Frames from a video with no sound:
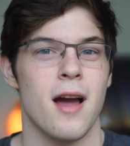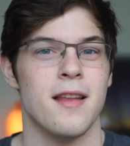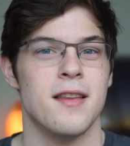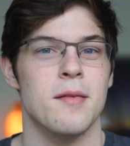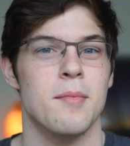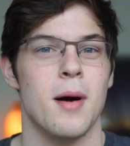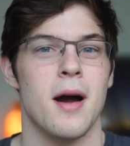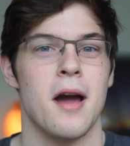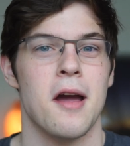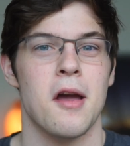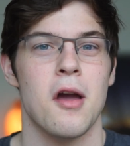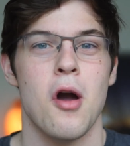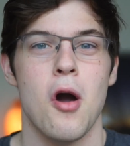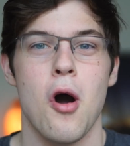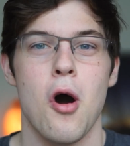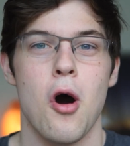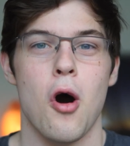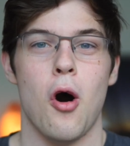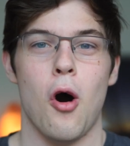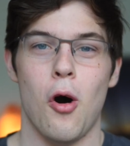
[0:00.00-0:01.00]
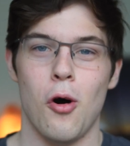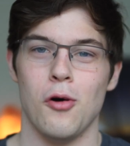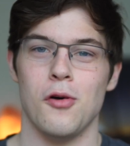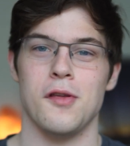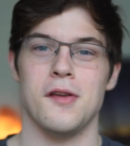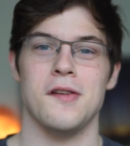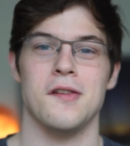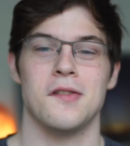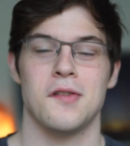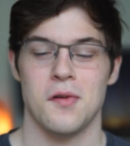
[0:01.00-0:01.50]
I had to buy all
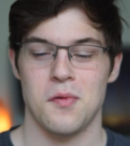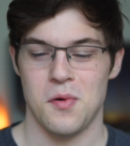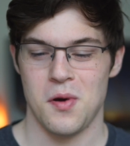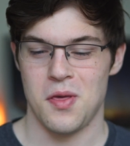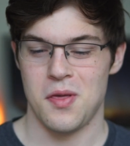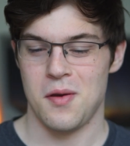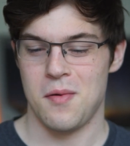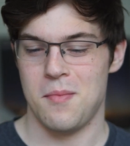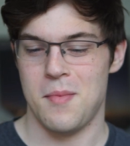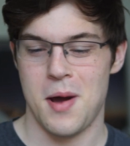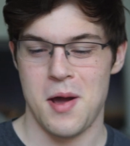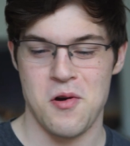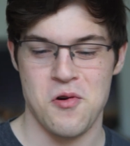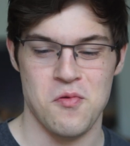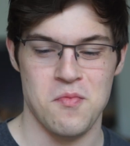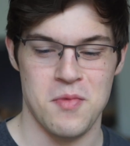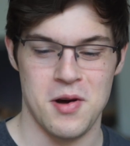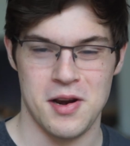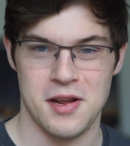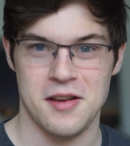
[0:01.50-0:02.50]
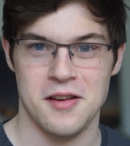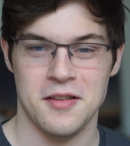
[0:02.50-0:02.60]
these with my own money.